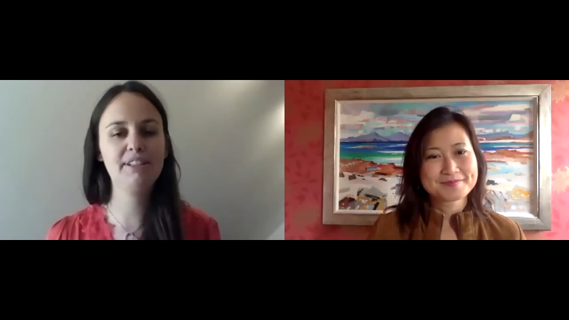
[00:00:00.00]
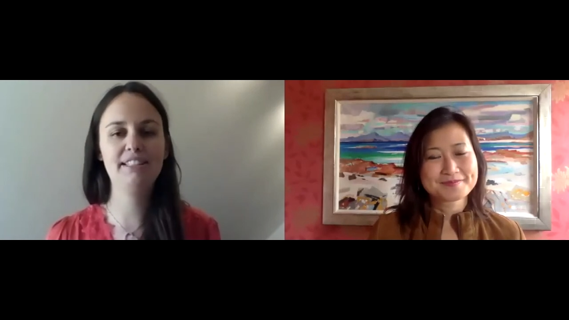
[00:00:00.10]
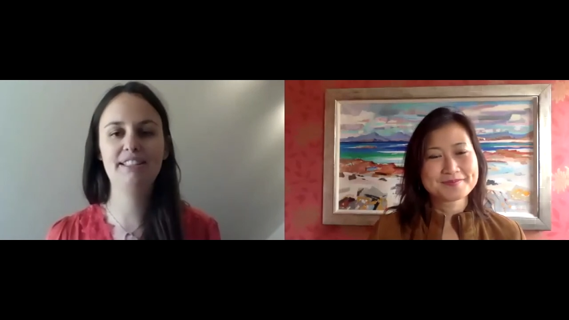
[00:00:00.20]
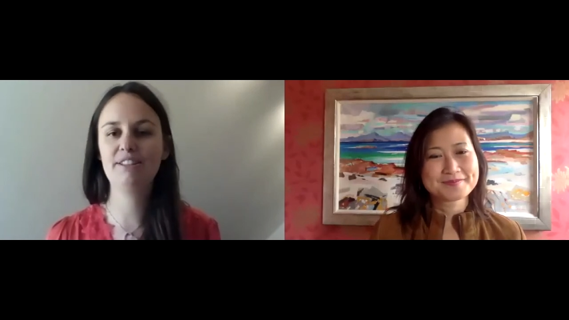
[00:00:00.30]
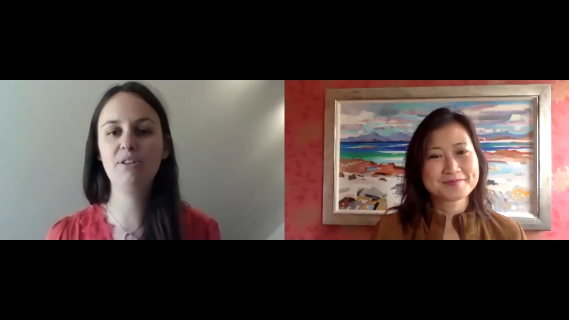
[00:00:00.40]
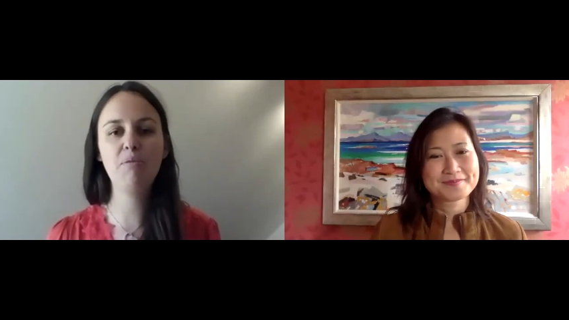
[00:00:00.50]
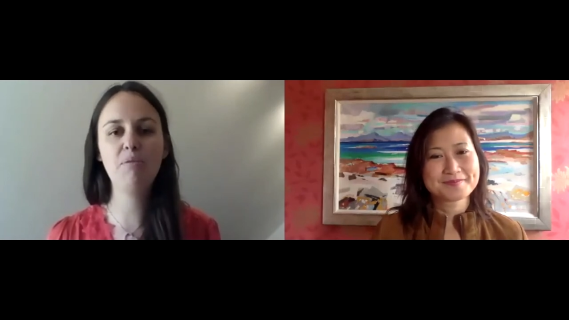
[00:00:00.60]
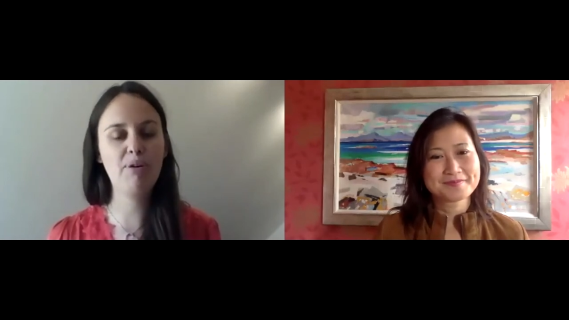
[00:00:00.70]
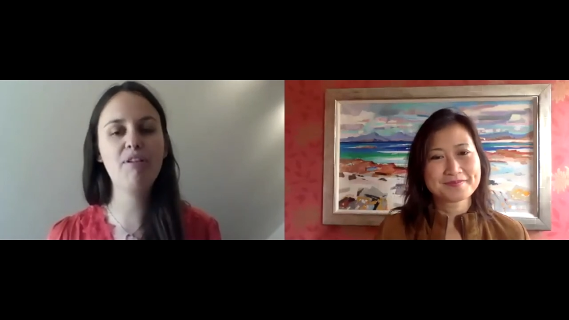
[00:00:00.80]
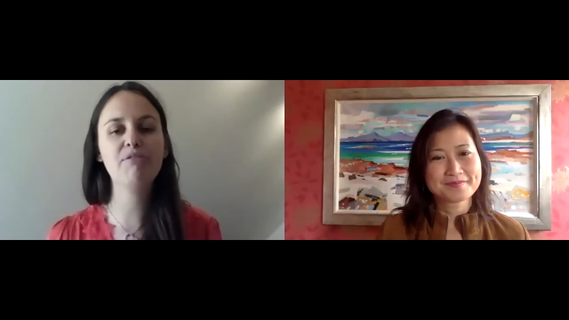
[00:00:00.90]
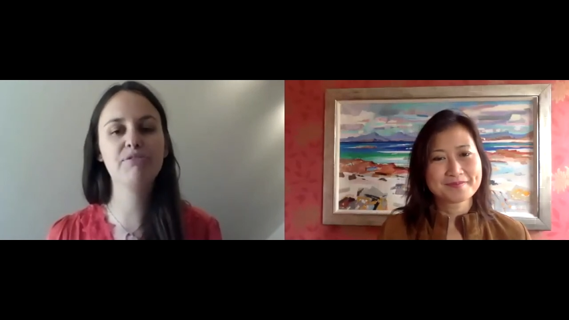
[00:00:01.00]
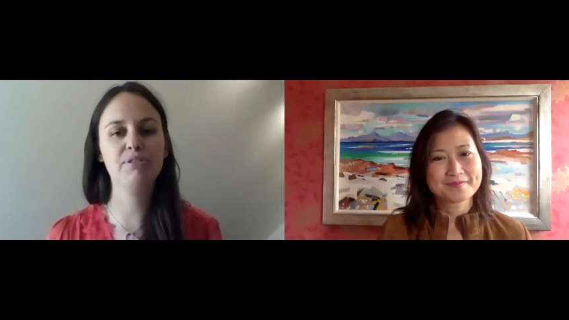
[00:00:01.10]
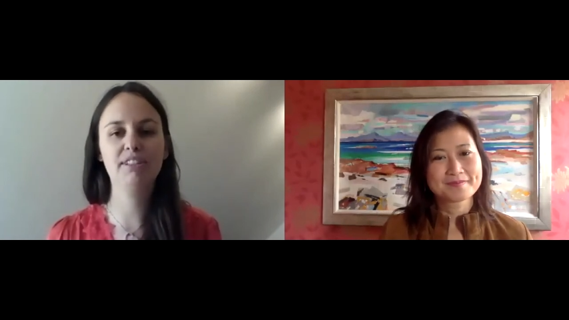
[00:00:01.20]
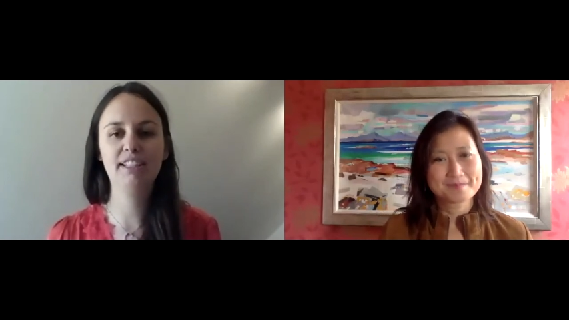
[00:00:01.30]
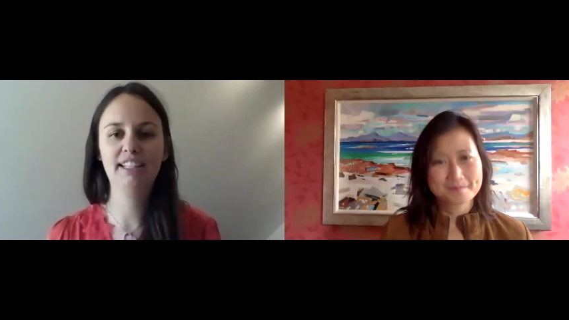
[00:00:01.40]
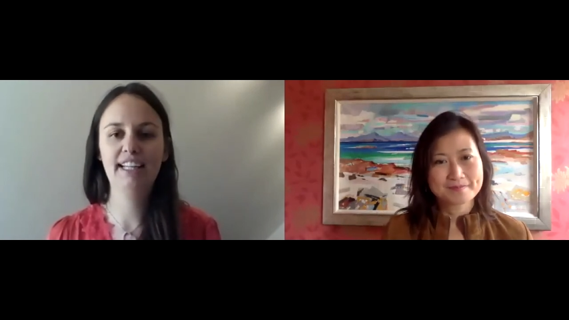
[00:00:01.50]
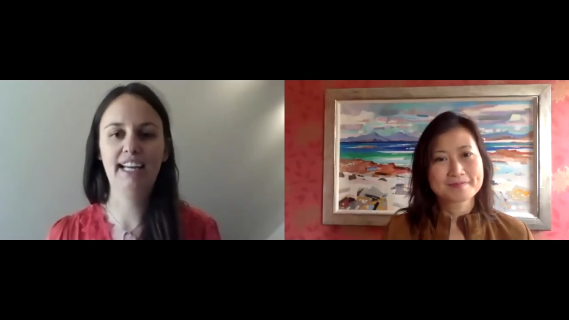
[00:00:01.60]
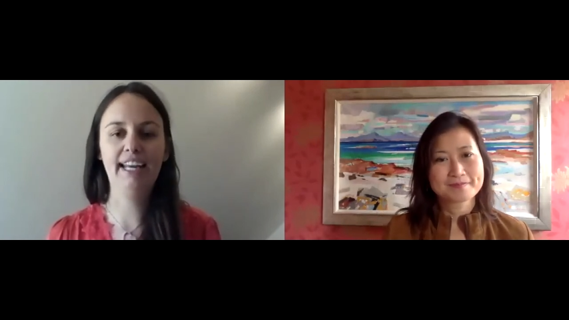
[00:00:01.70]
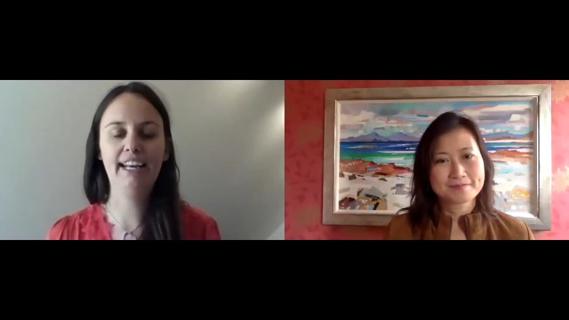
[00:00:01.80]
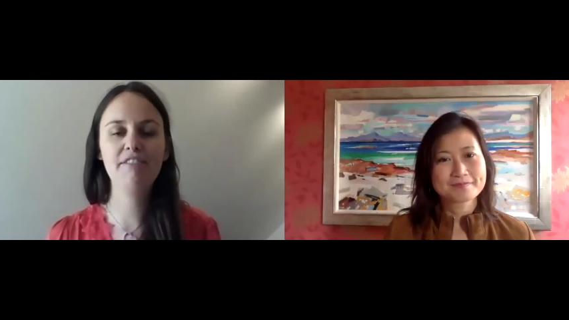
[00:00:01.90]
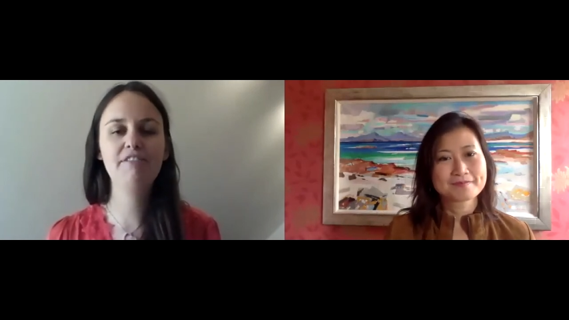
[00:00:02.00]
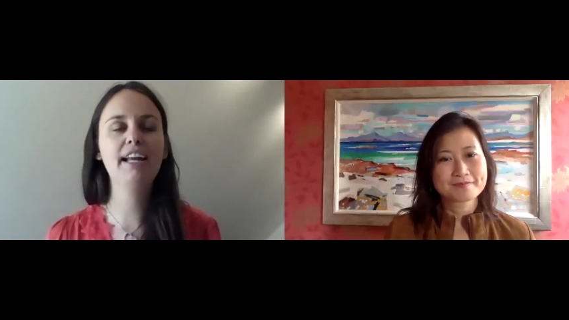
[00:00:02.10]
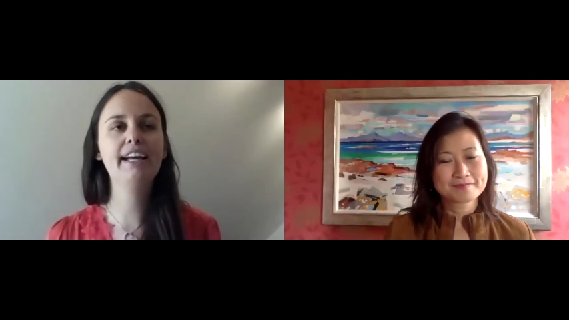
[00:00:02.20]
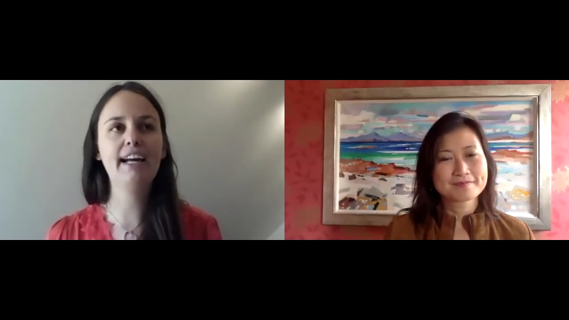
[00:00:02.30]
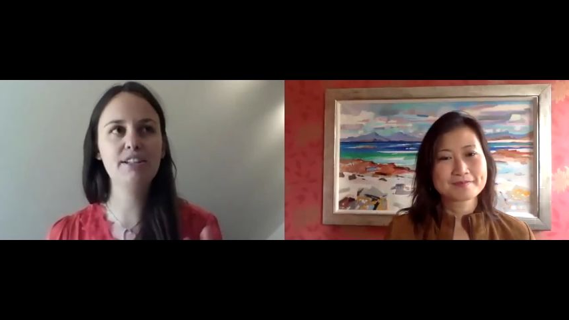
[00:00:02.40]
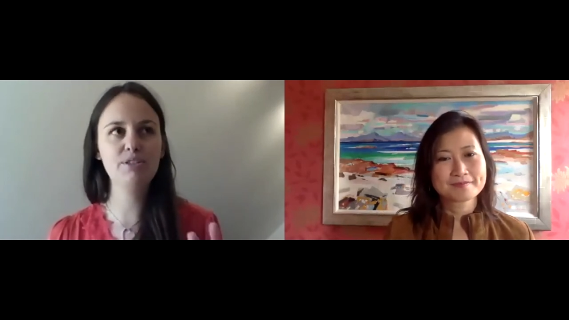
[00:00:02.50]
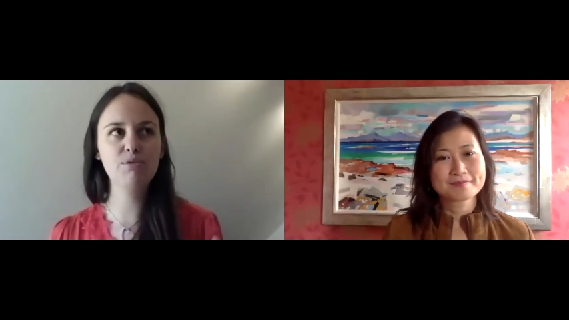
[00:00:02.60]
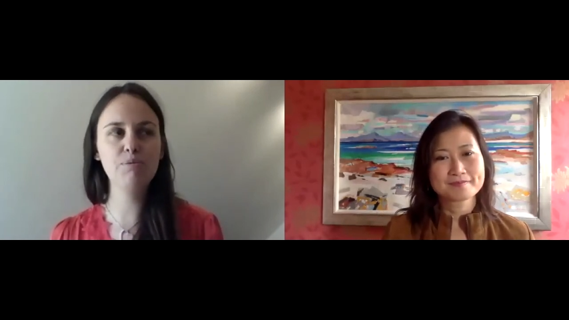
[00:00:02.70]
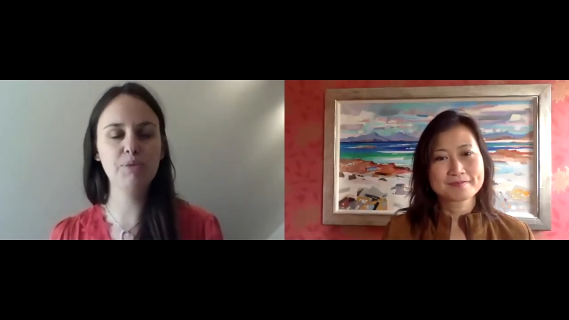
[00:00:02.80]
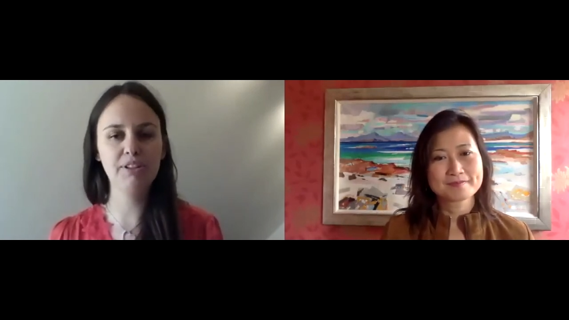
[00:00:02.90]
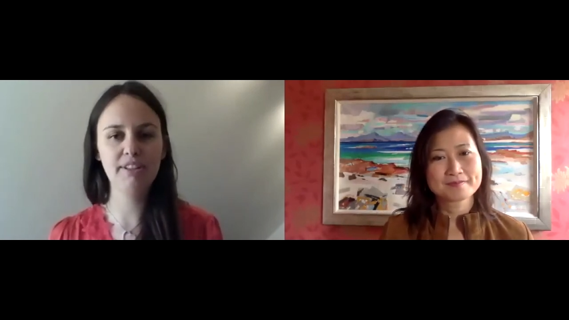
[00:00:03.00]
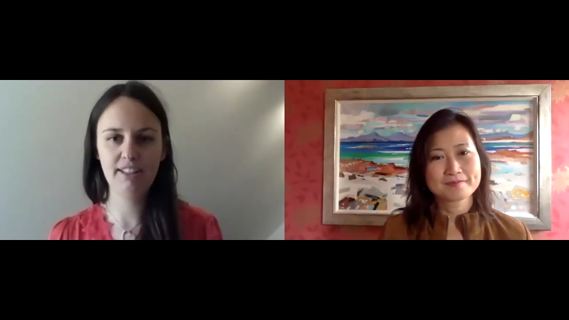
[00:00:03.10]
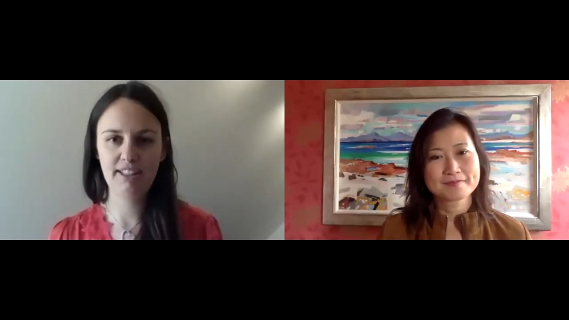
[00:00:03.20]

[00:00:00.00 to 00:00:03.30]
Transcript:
Speaker 1: is so powerful. And I feel like as a woman,